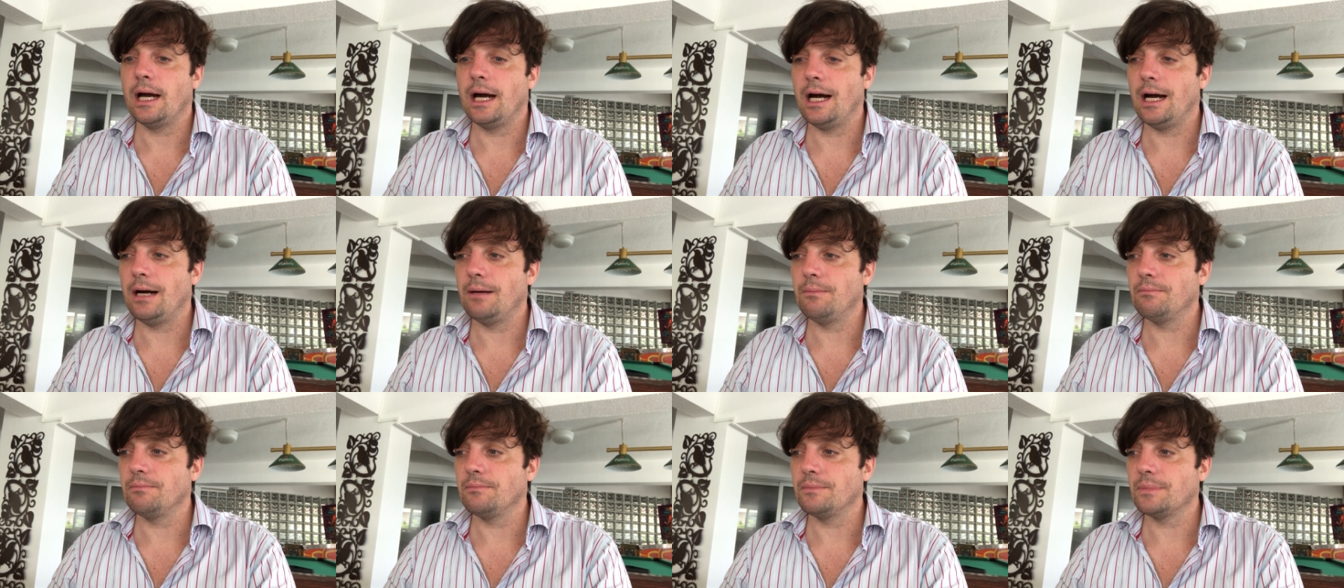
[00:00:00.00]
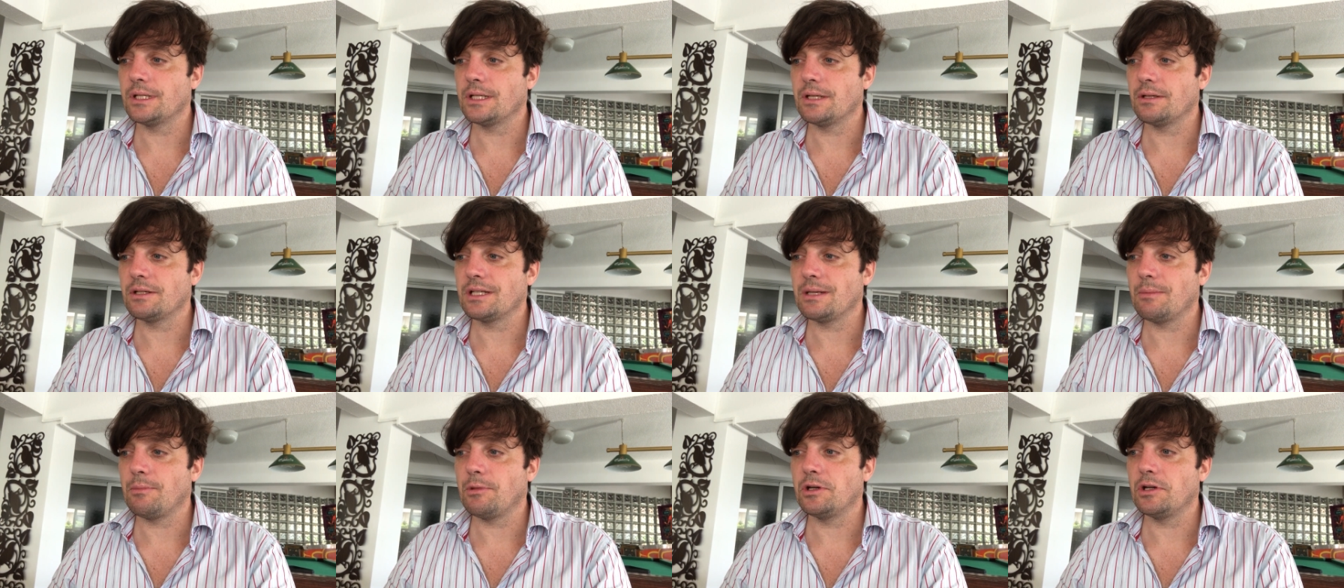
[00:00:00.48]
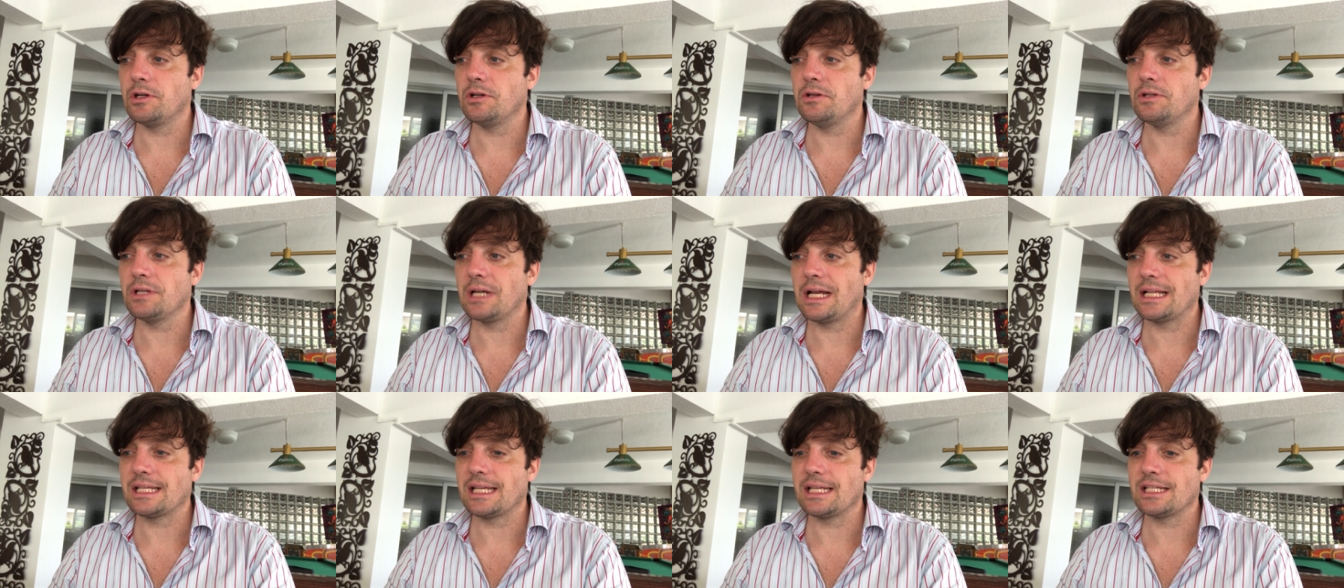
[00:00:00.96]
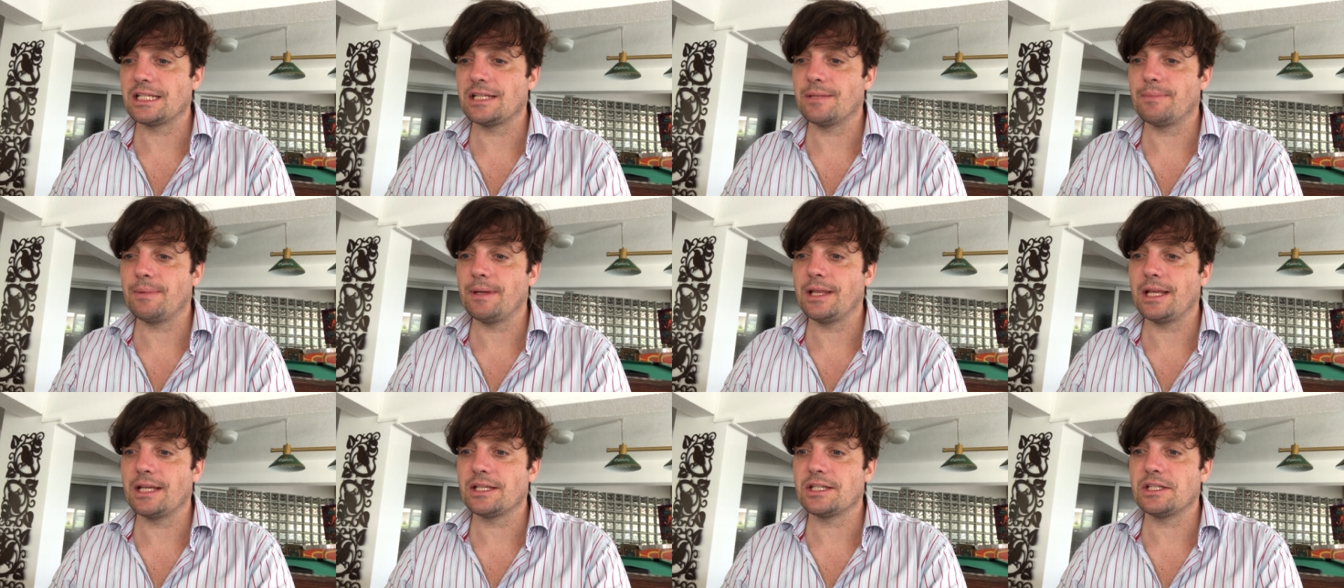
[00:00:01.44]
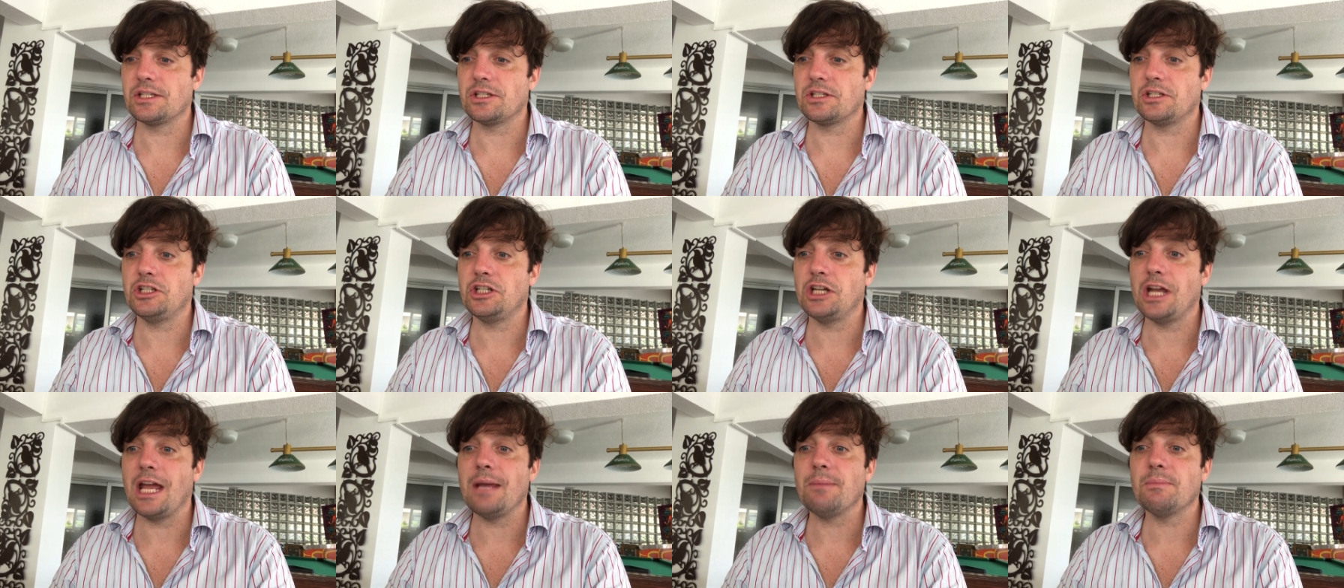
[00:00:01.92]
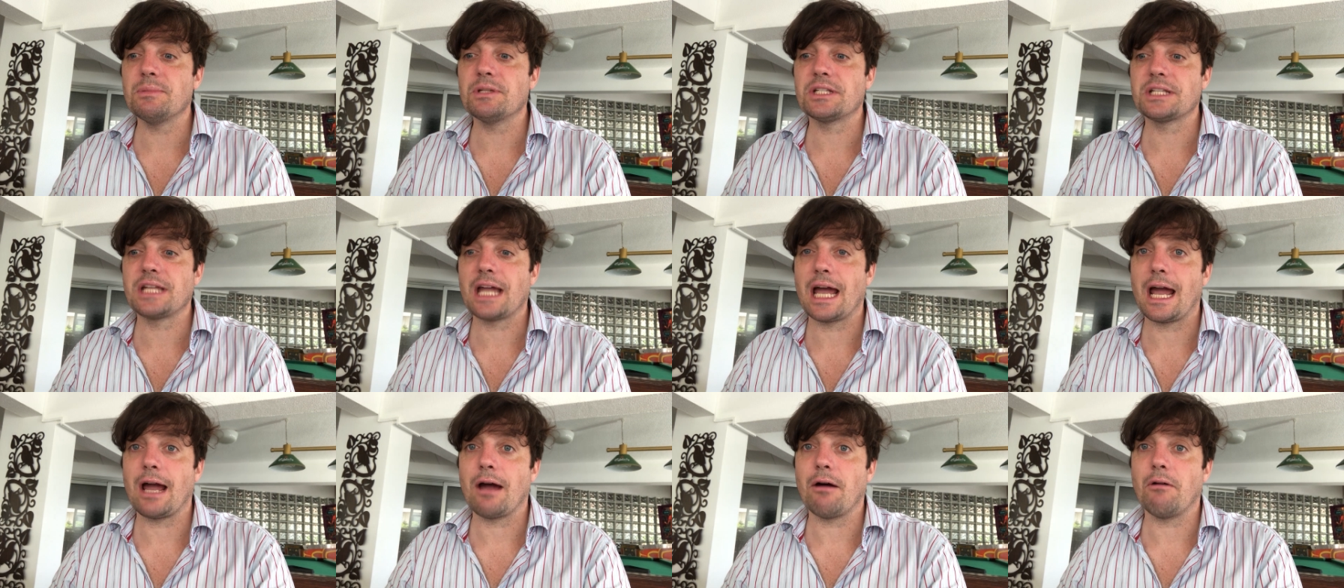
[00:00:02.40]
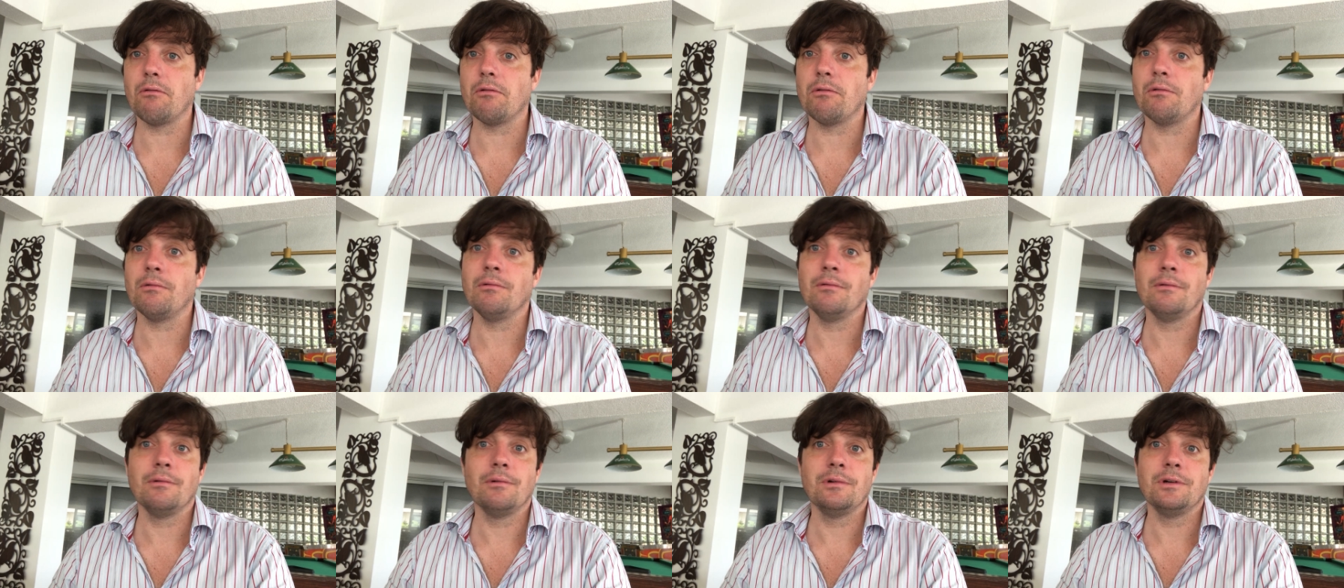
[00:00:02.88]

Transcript: Um, so someone whose ancestors have been there since Jamestown,